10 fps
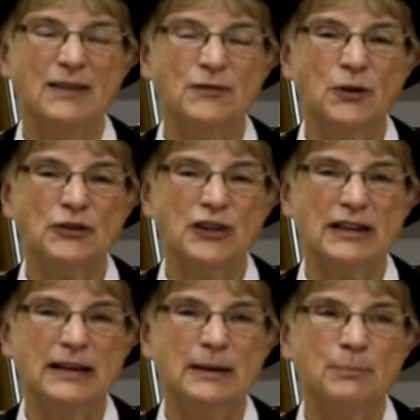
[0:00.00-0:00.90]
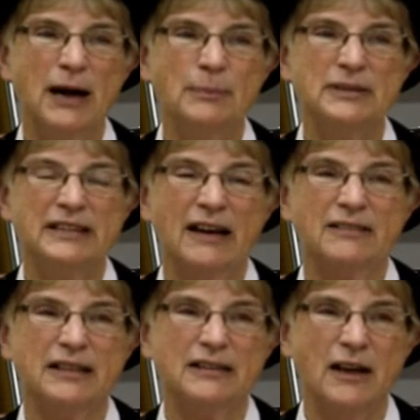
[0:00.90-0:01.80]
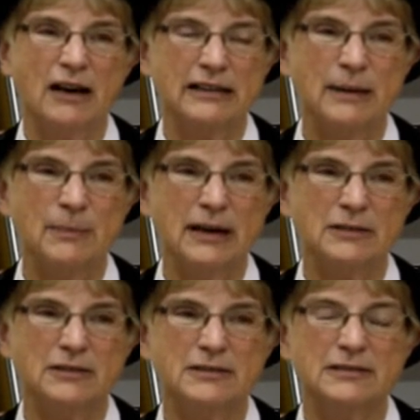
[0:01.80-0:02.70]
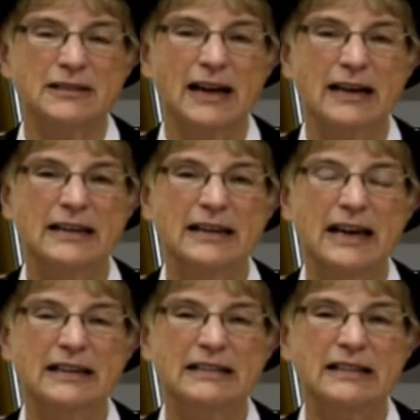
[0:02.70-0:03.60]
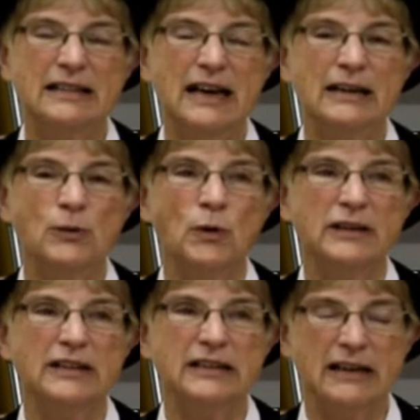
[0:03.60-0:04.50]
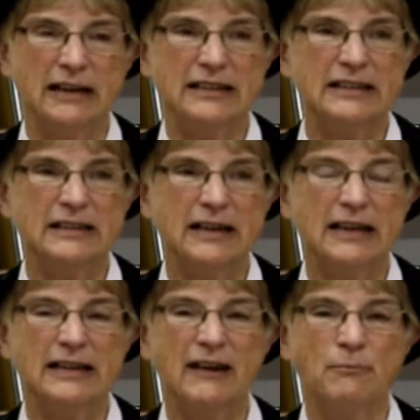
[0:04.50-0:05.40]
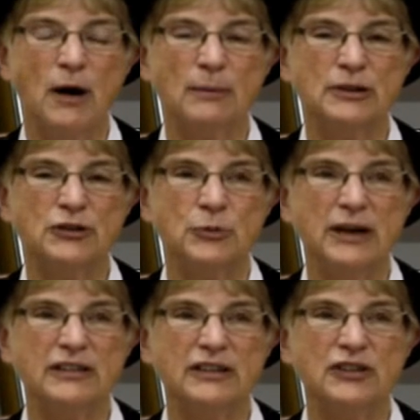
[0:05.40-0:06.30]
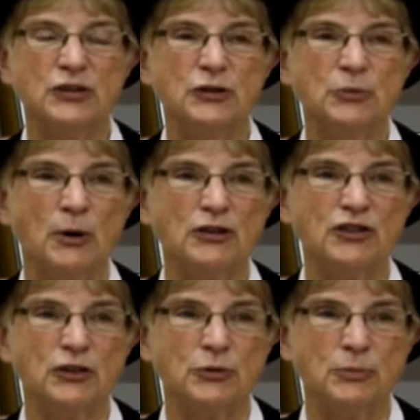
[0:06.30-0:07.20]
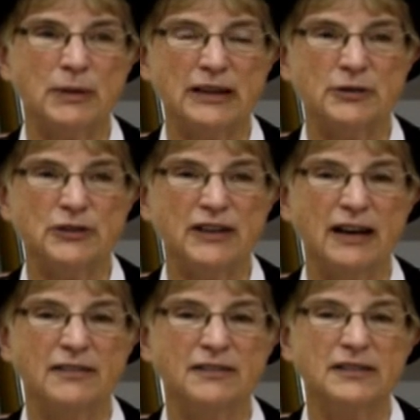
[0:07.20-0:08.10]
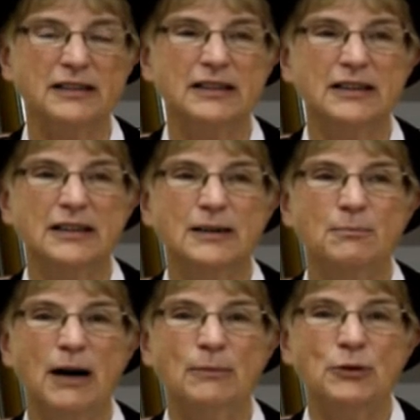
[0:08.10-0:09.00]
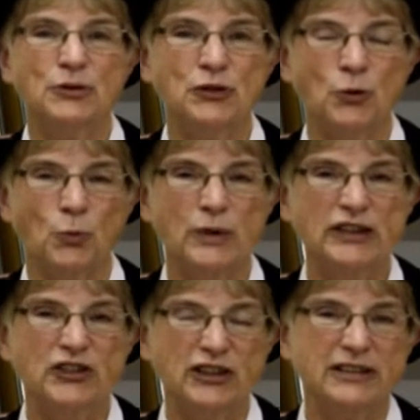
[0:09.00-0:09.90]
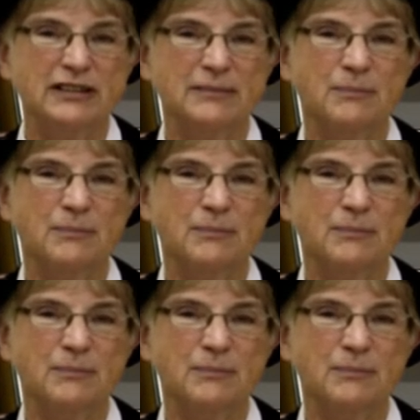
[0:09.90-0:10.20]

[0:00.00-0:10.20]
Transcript: Unfortunately, Papa's health did not get better, and in 1881 he died and left Mama Teresa's two small children by herself. Mama was Norwegian,